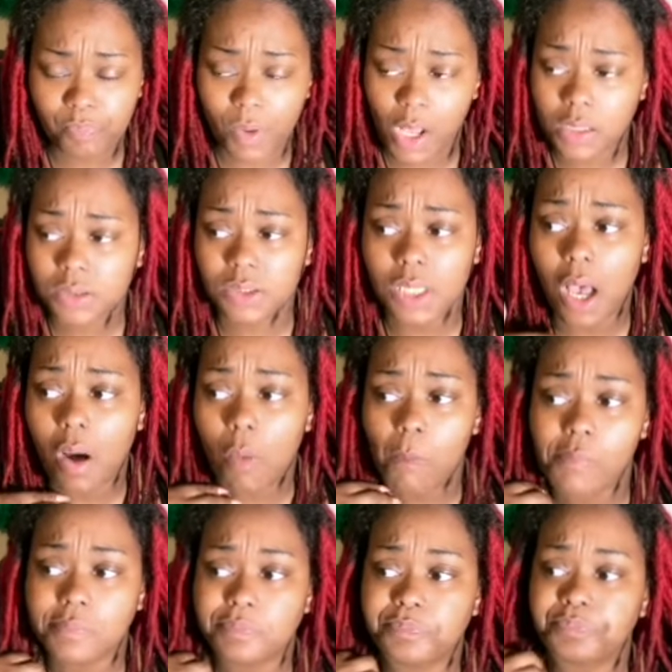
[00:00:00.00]
So
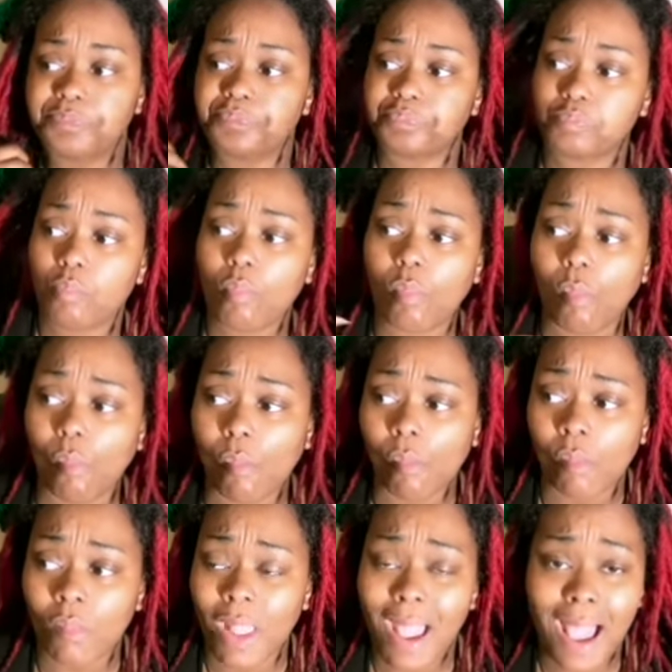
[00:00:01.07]

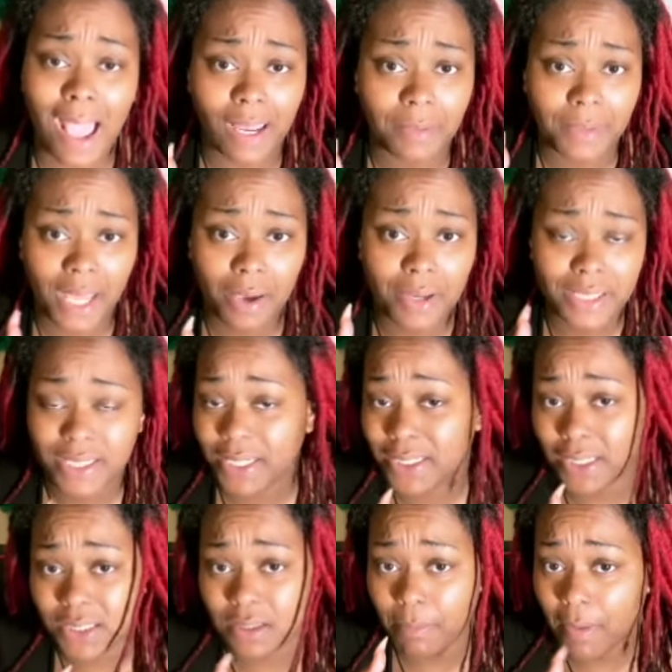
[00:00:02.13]
I am now addicted
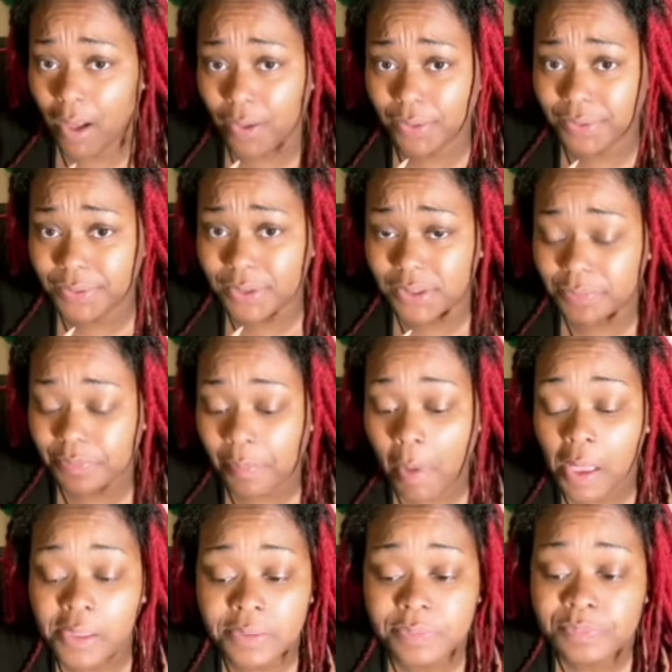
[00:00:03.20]
to Moe's.
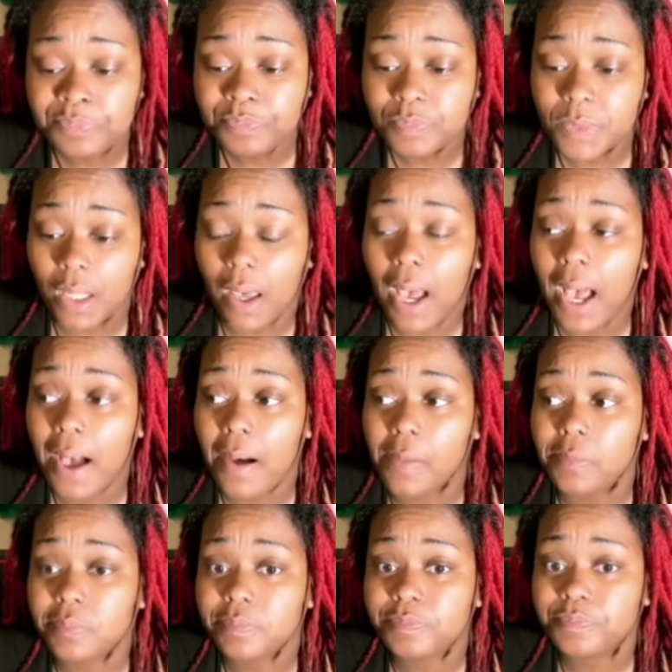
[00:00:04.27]

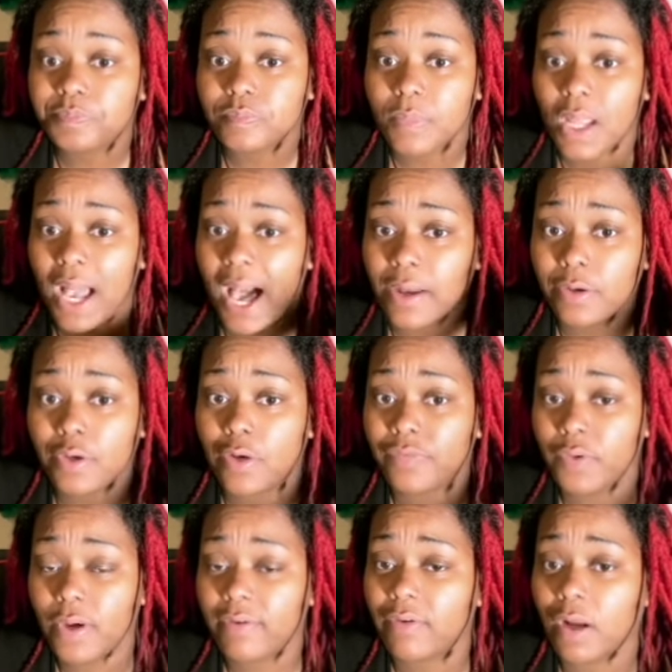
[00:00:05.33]
I don't know if you
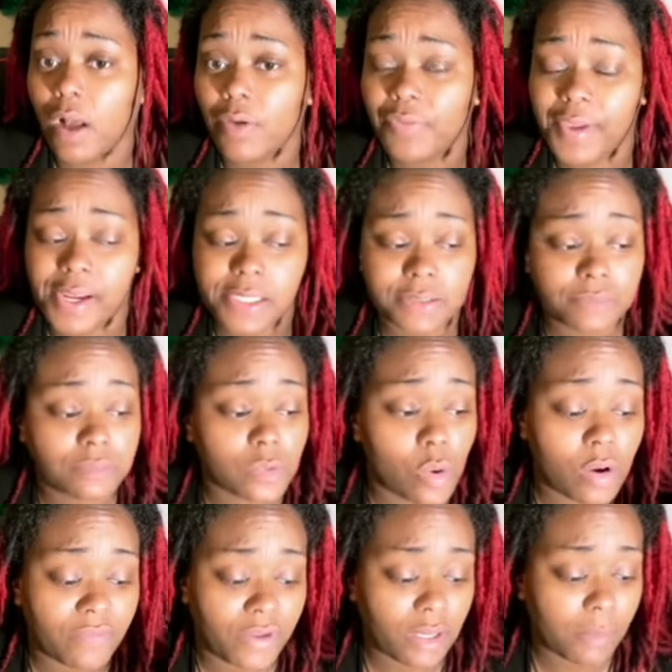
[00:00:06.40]
ever go there or if
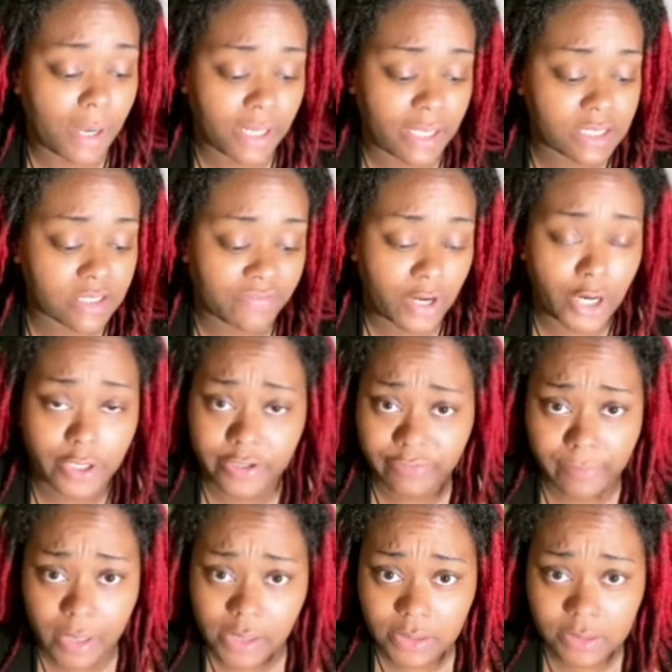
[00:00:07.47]
anybody has ever heard of
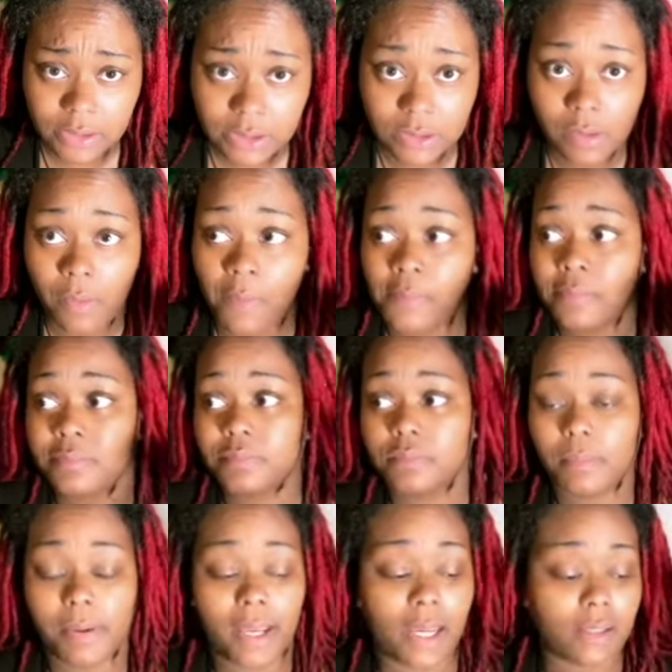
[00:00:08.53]
Moe's,
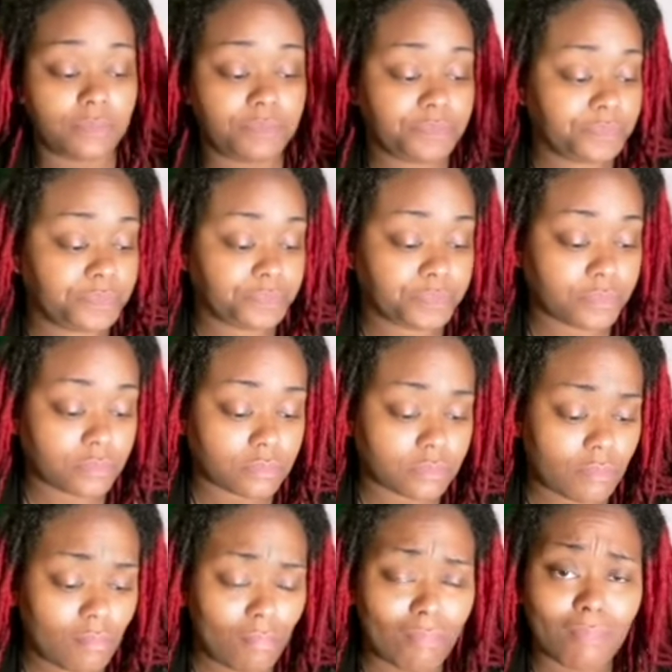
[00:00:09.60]
but
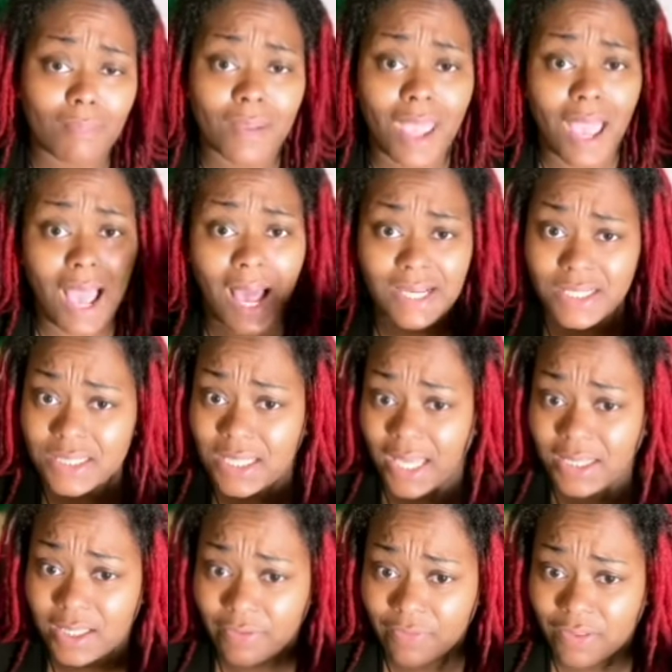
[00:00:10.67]
I just ate
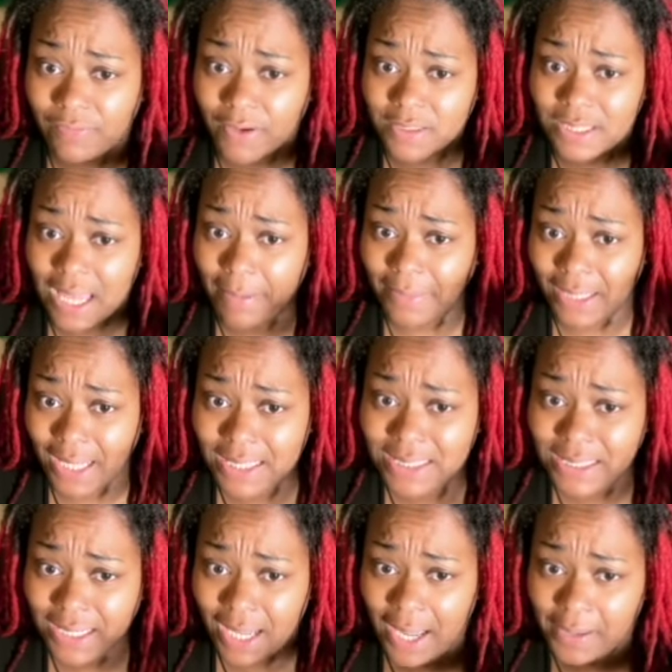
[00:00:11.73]
there for the first time
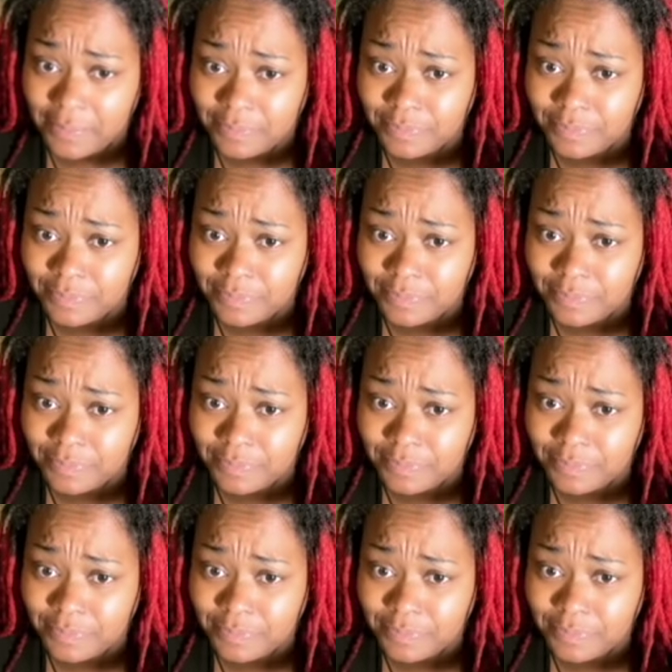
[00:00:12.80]
yesterday.